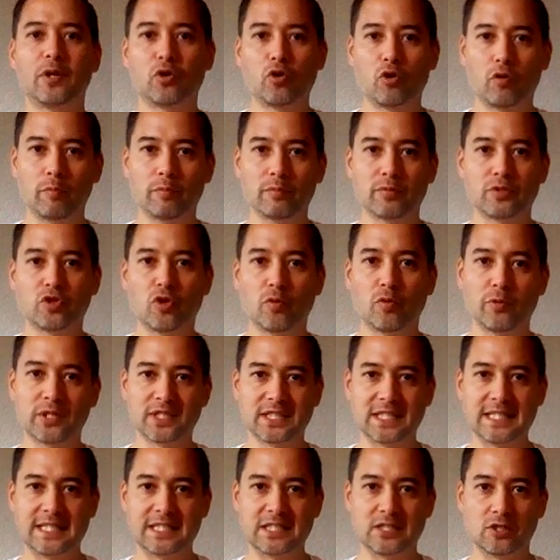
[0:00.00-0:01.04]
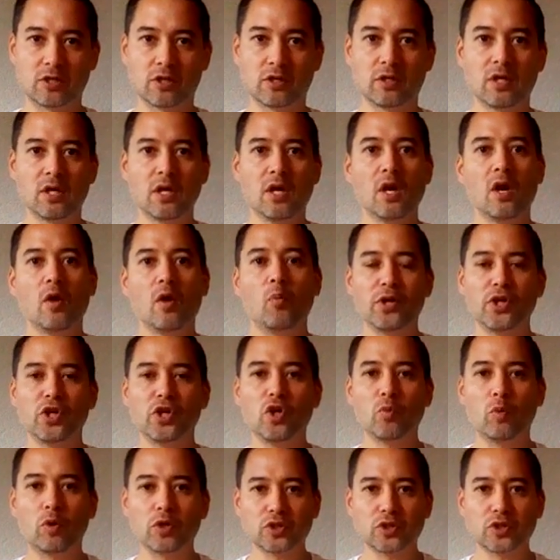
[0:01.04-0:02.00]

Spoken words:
becomes so much easier. When you